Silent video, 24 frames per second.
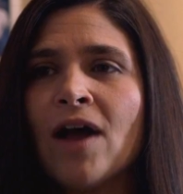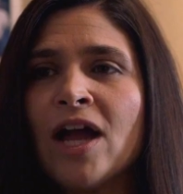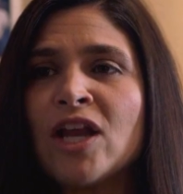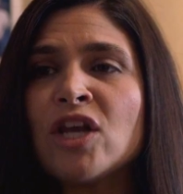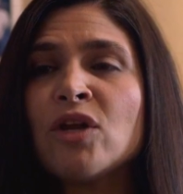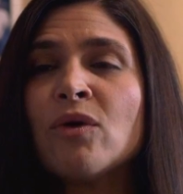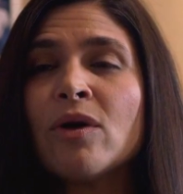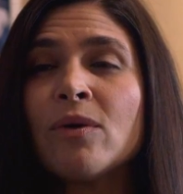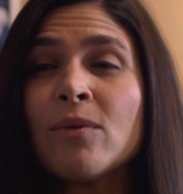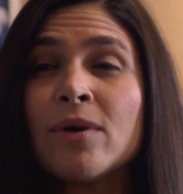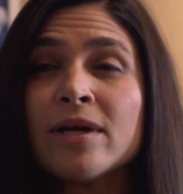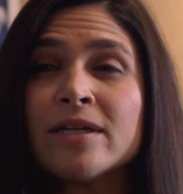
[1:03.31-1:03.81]
I
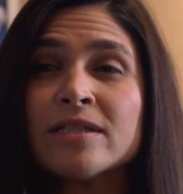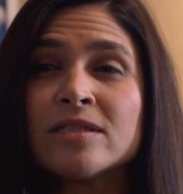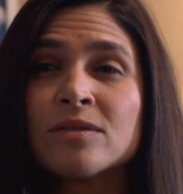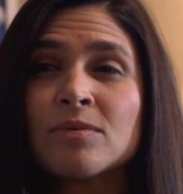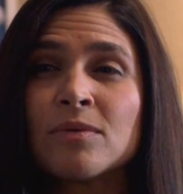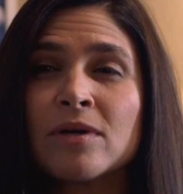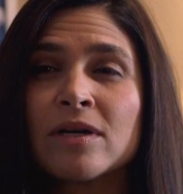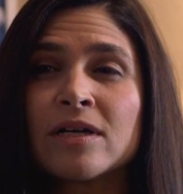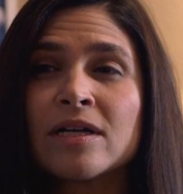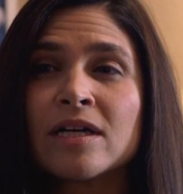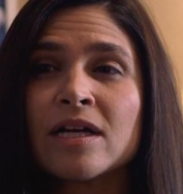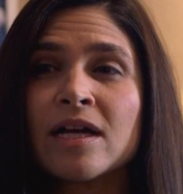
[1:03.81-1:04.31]
knew I wanted to
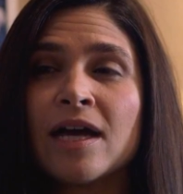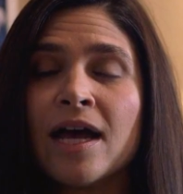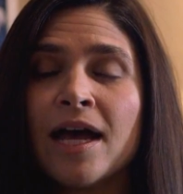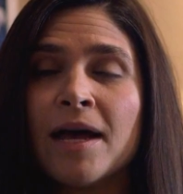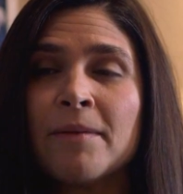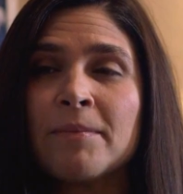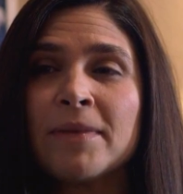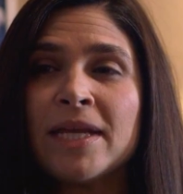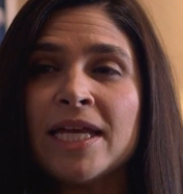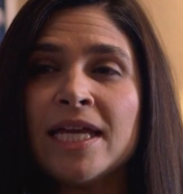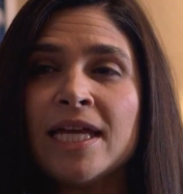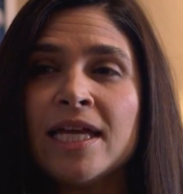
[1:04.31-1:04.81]
work in
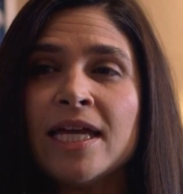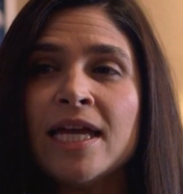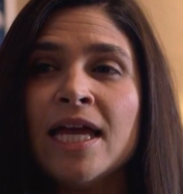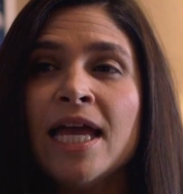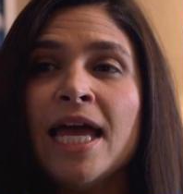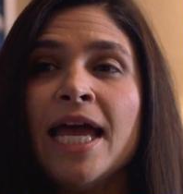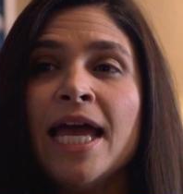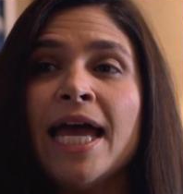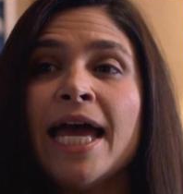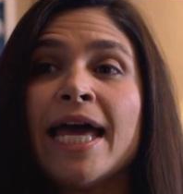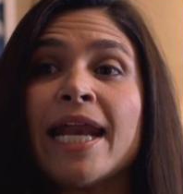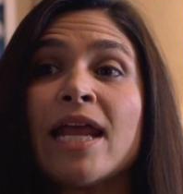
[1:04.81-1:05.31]
comedy,
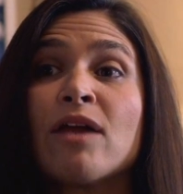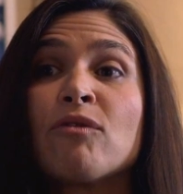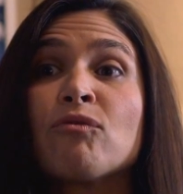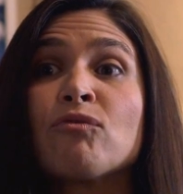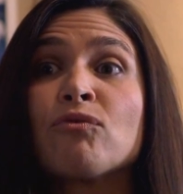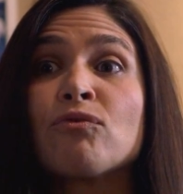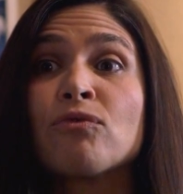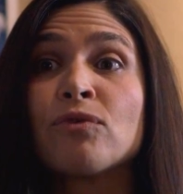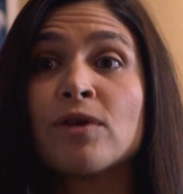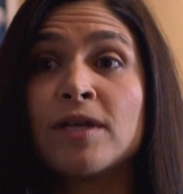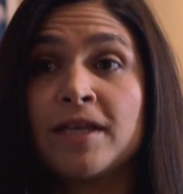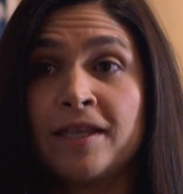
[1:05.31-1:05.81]
and I
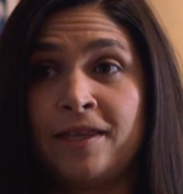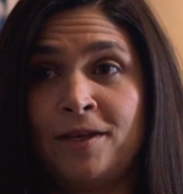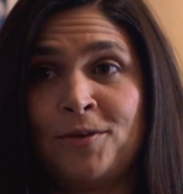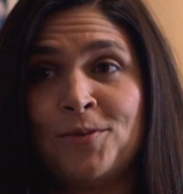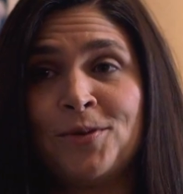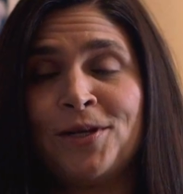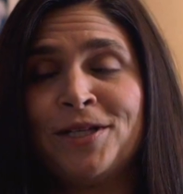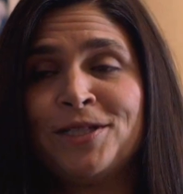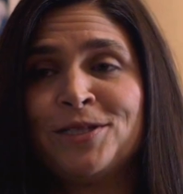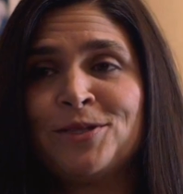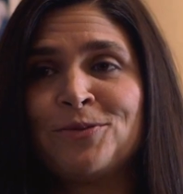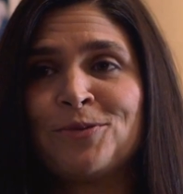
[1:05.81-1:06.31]
really
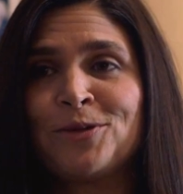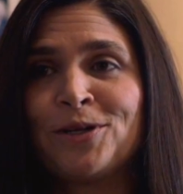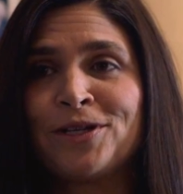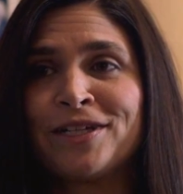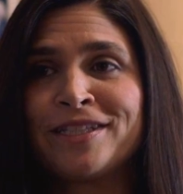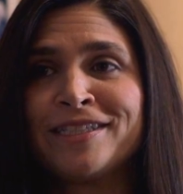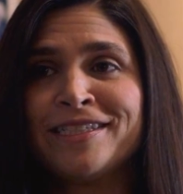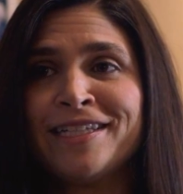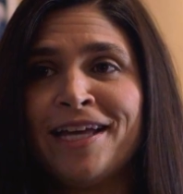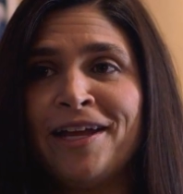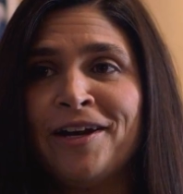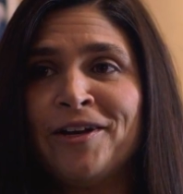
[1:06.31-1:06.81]
wanted to work
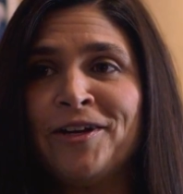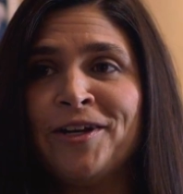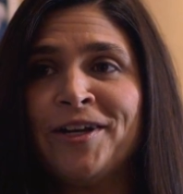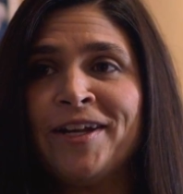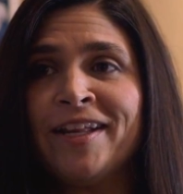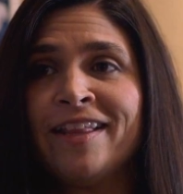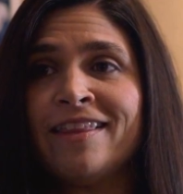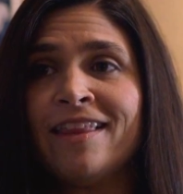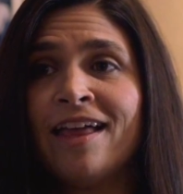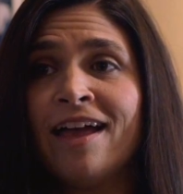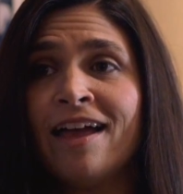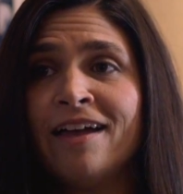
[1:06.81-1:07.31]
at Saturday
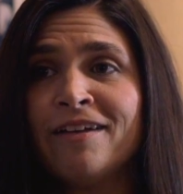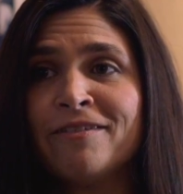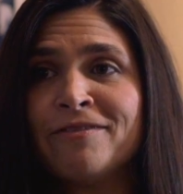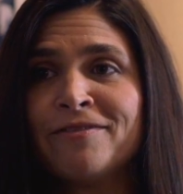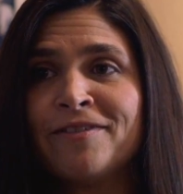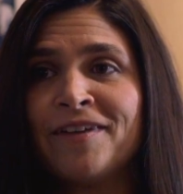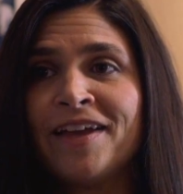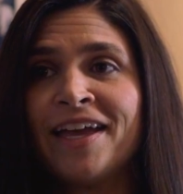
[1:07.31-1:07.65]
Night Live.